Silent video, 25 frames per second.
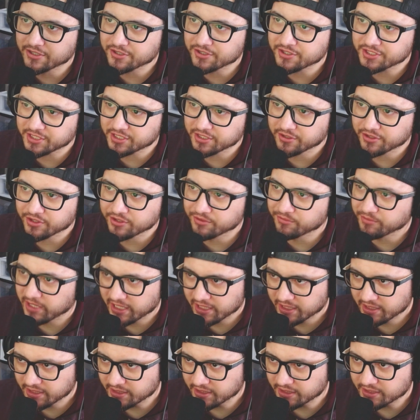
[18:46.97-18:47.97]
skill the
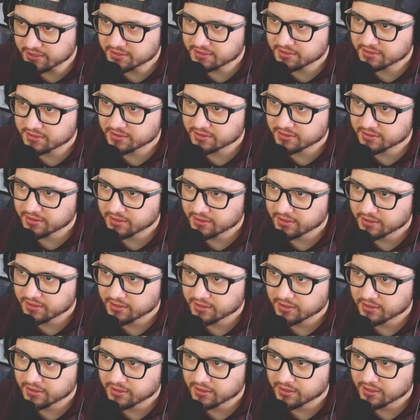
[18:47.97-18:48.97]
way it is,
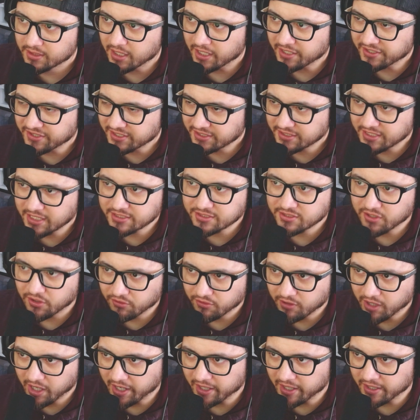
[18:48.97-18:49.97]
I think that's all
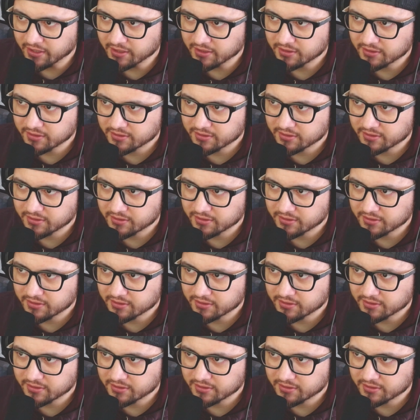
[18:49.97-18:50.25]
right.